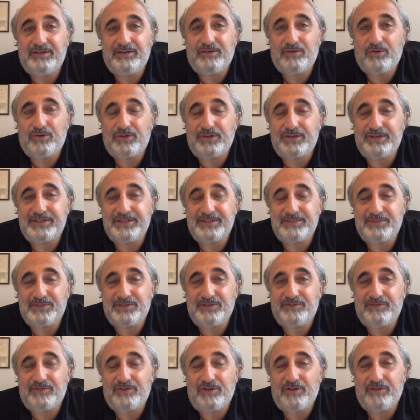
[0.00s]
organisms
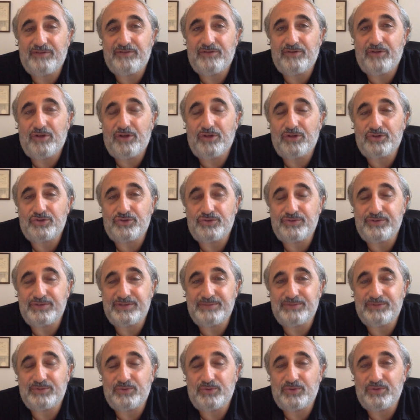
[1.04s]
evolve
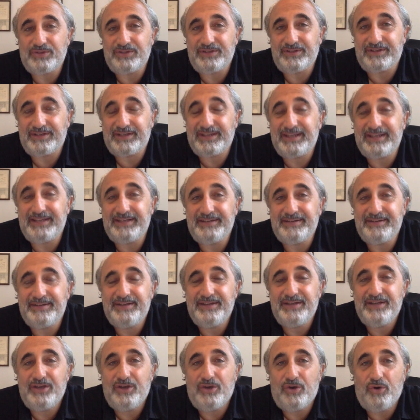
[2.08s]
altruism toward their kin?
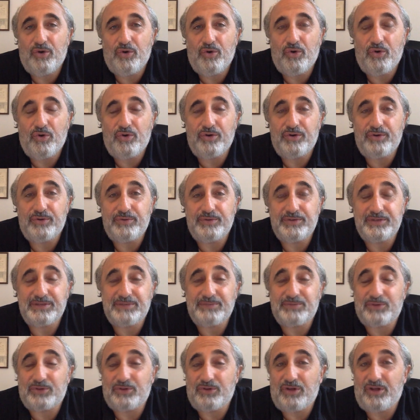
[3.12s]
Or
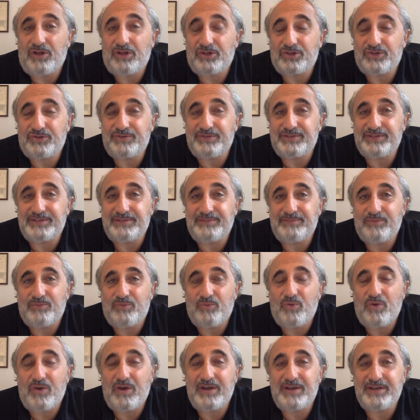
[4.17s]
reciprocal altruism,
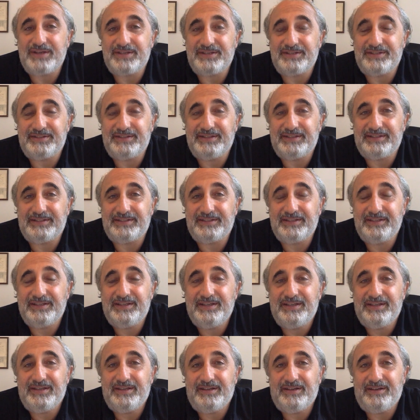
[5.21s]
why is it that
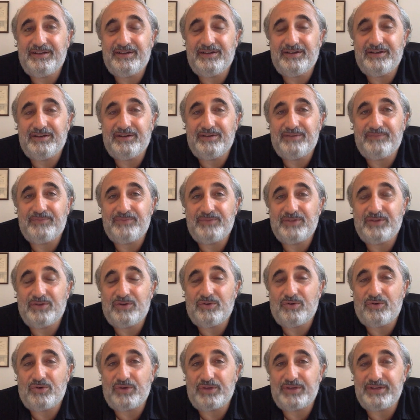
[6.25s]

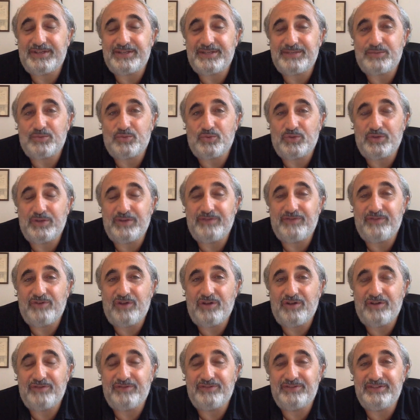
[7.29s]
organisms would
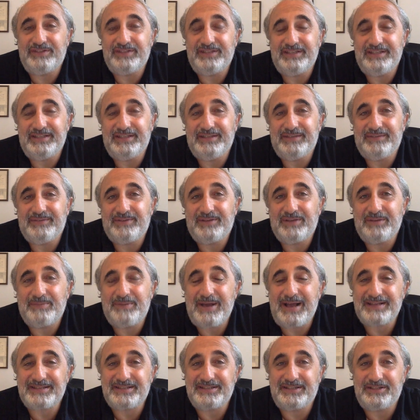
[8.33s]
evolve the
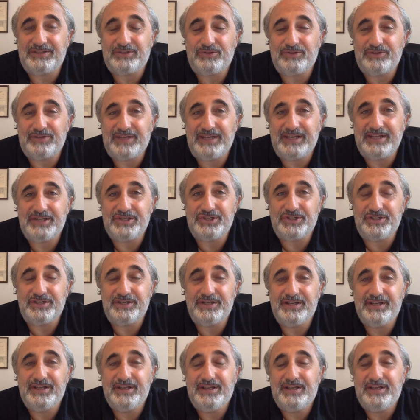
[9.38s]
capacity to engage in
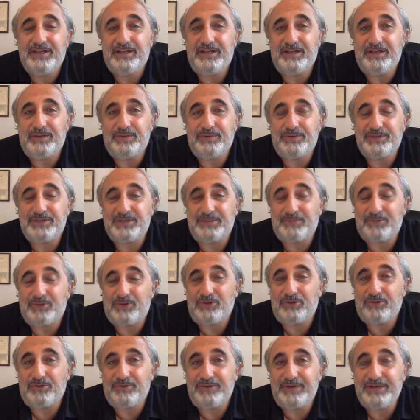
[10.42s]

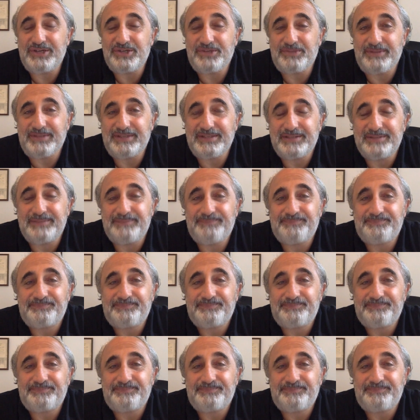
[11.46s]
reciprocal arrangements?